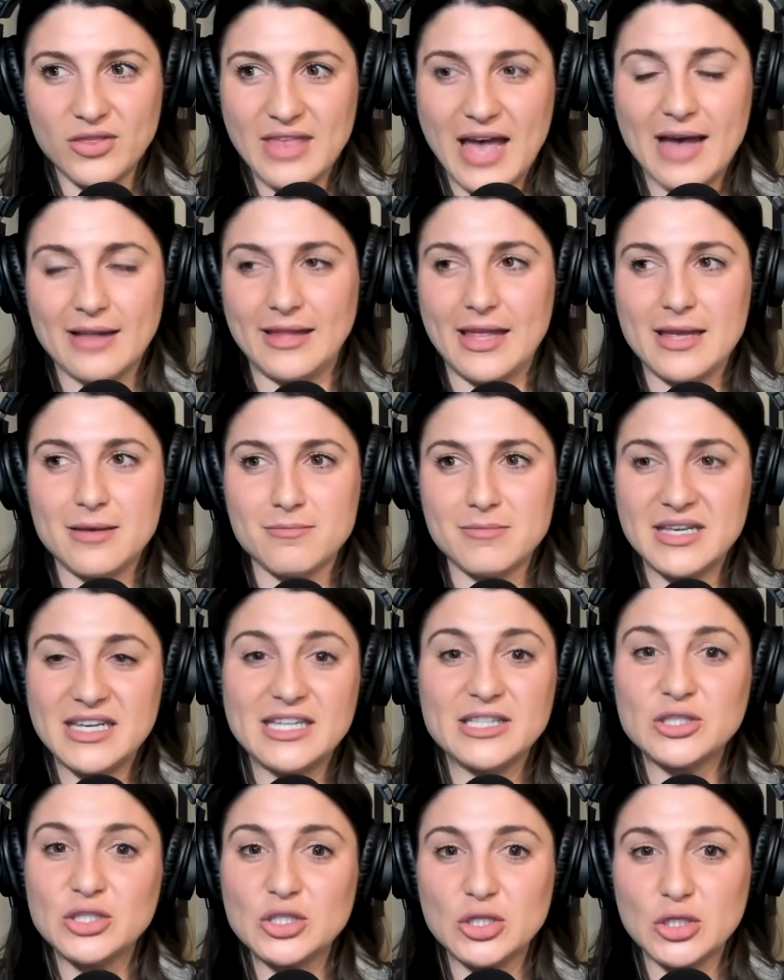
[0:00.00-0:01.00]
that like
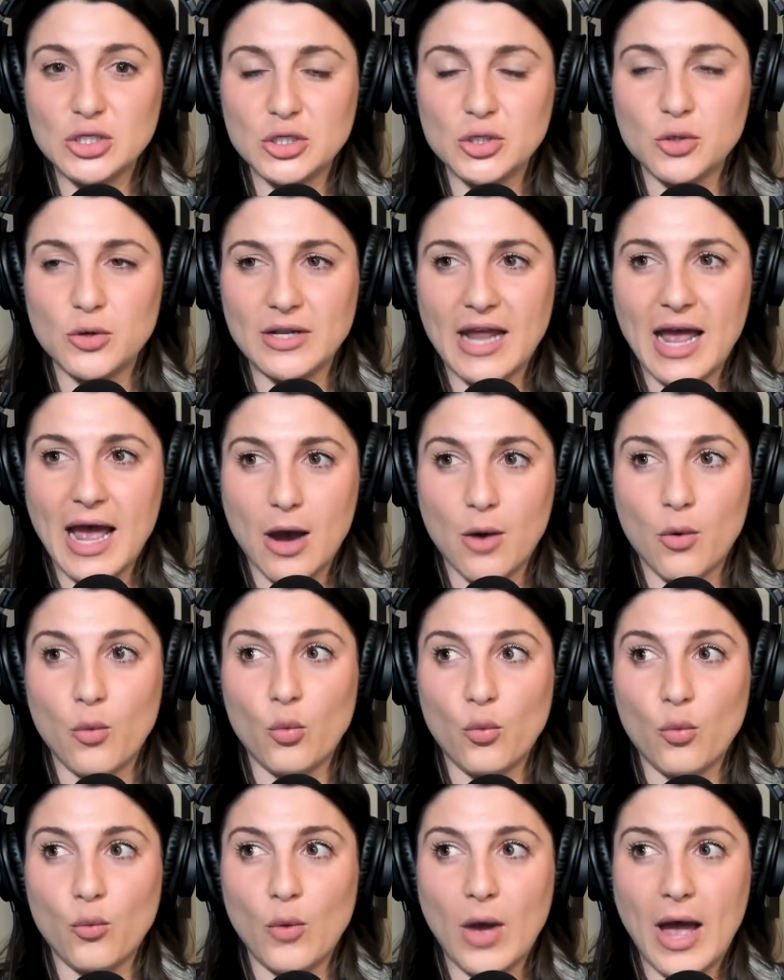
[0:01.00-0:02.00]
means to you and
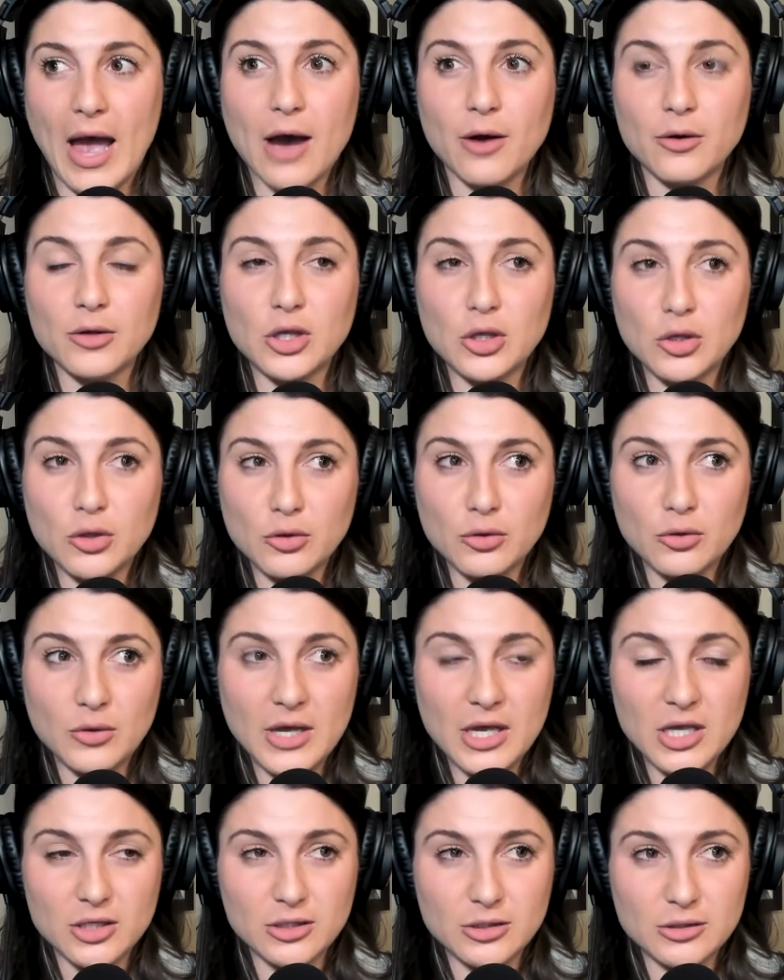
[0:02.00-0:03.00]
how you
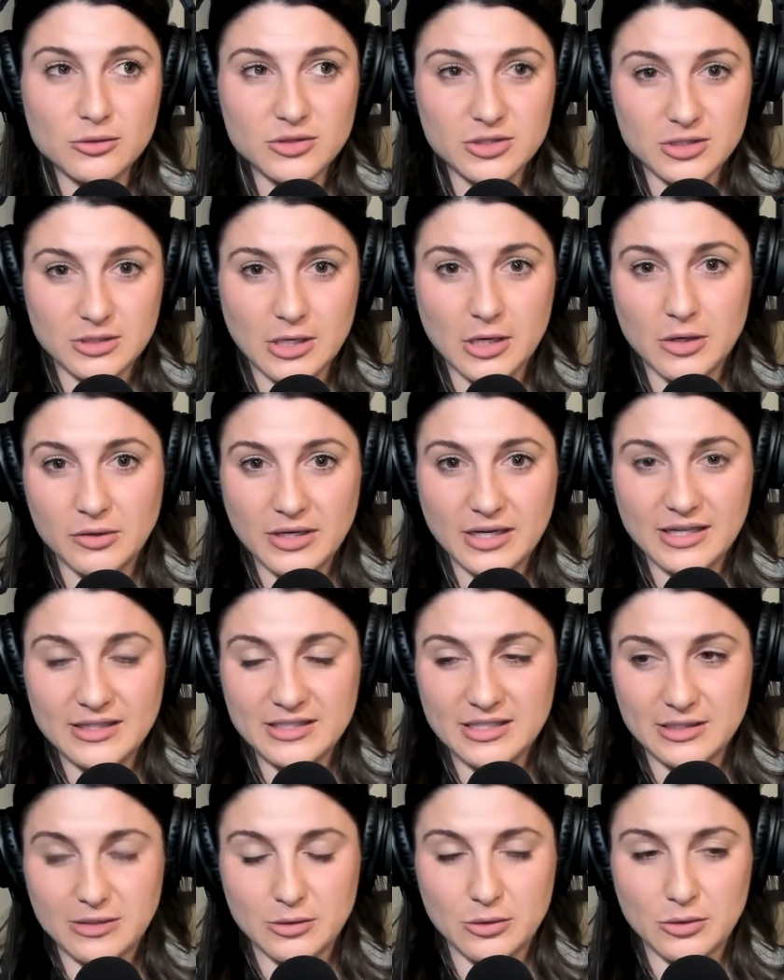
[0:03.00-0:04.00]
use yoga
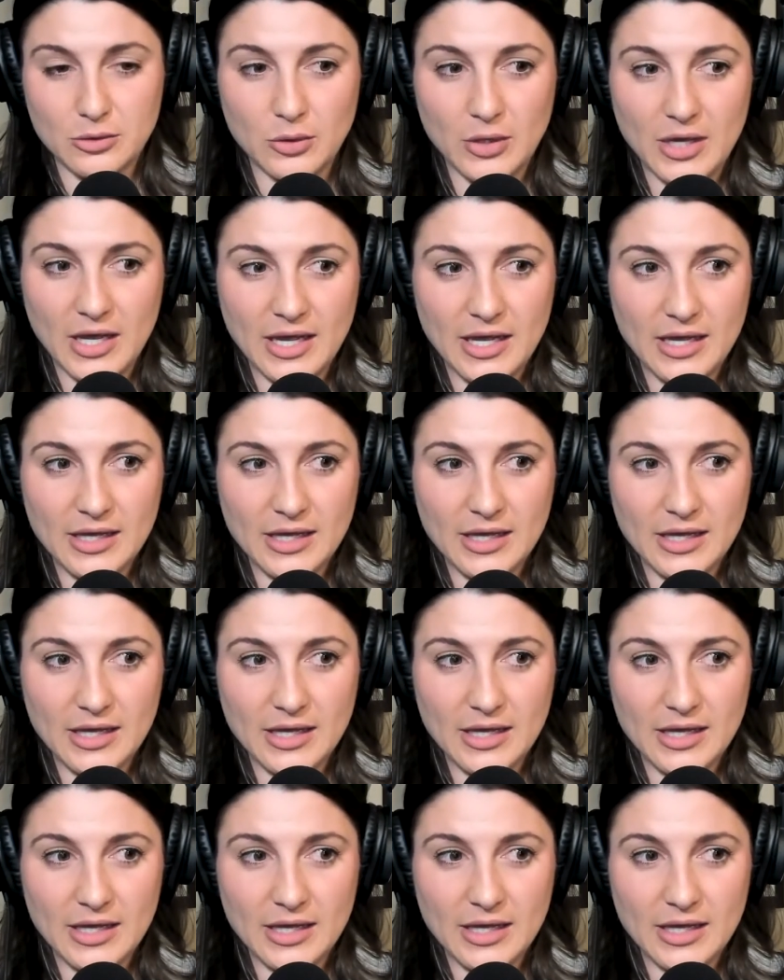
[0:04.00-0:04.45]
to